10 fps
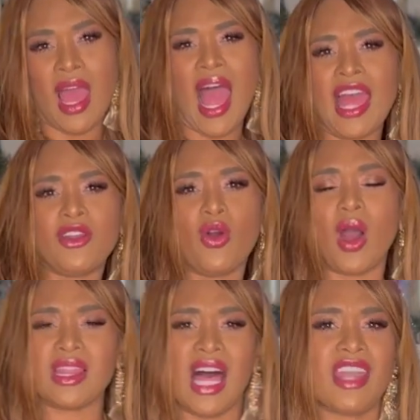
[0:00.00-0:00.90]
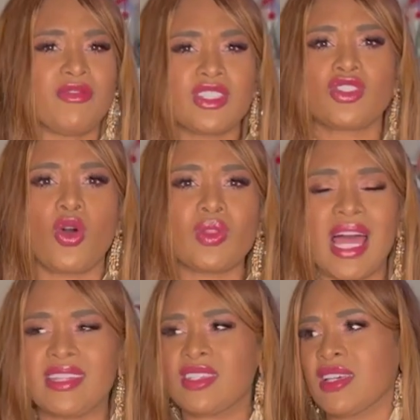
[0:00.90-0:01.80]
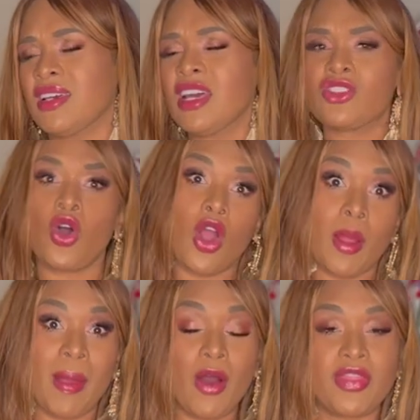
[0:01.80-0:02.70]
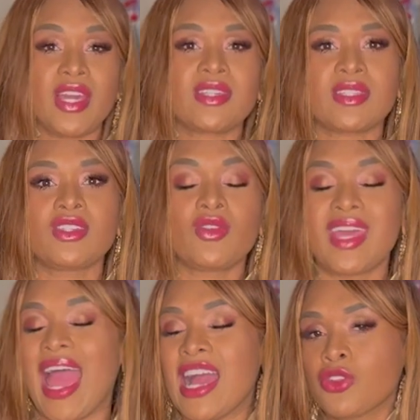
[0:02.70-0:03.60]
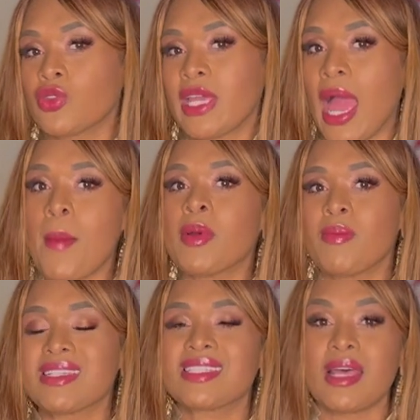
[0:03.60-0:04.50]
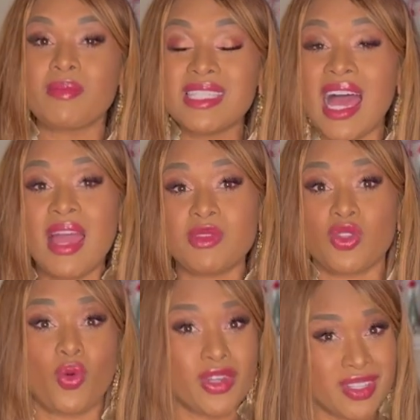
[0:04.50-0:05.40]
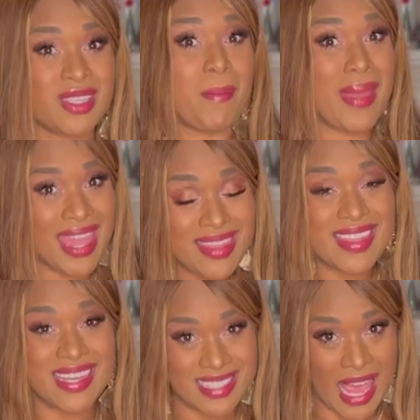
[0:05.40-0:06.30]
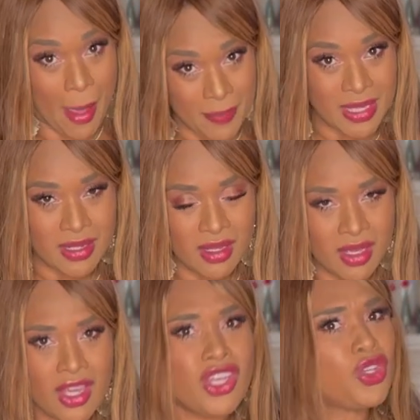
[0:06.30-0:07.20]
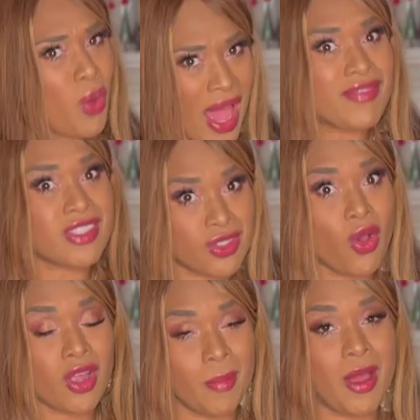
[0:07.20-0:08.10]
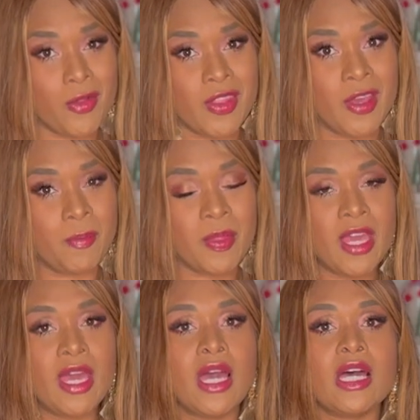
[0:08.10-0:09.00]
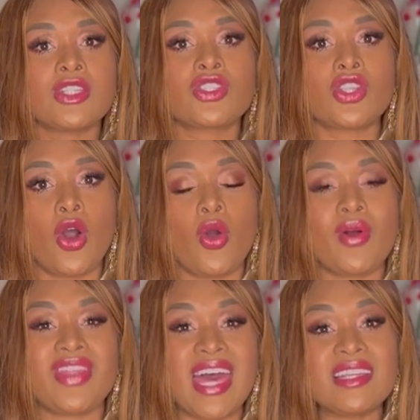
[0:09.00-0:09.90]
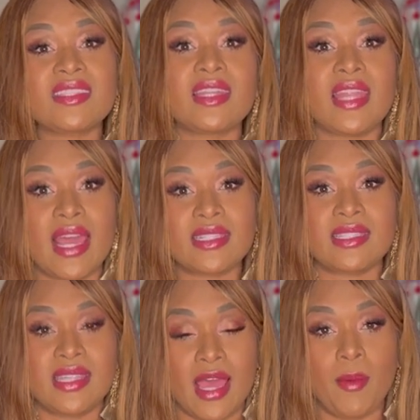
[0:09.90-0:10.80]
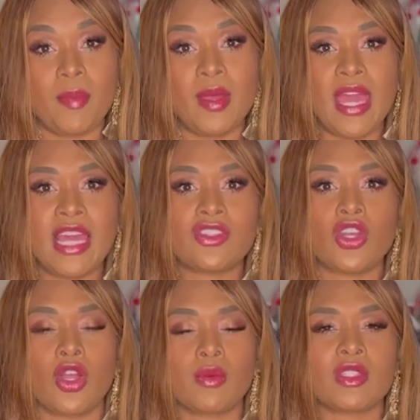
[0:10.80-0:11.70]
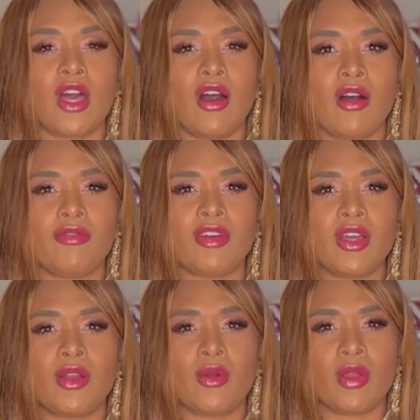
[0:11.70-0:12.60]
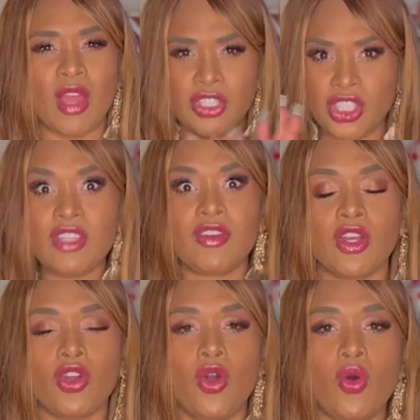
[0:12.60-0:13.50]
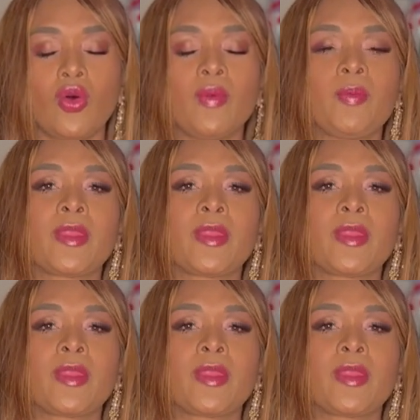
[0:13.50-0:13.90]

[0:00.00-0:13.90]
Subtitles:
I know a lot of us don't like to talk about things until they actually happen, but sometimes in order to make things happen, you have to talk about them. So that is the next step in terms of achieving a goal.